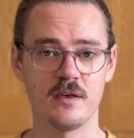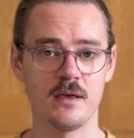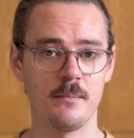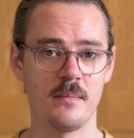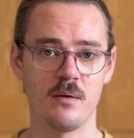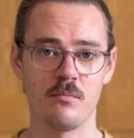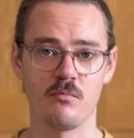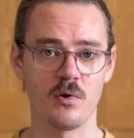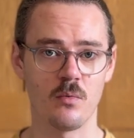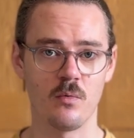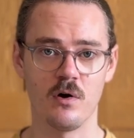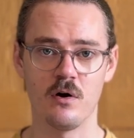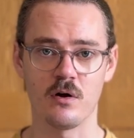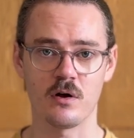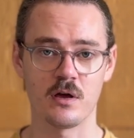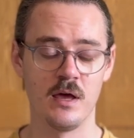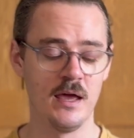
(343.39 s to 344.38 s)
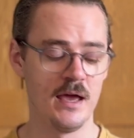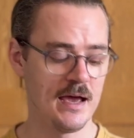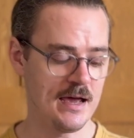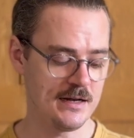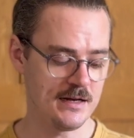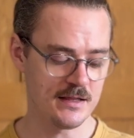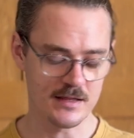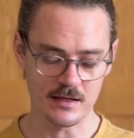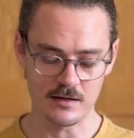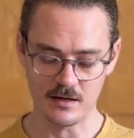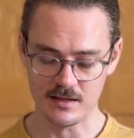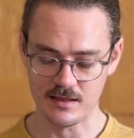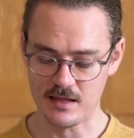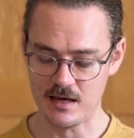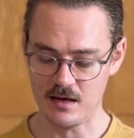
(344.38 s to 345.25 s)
memory work, anything like that.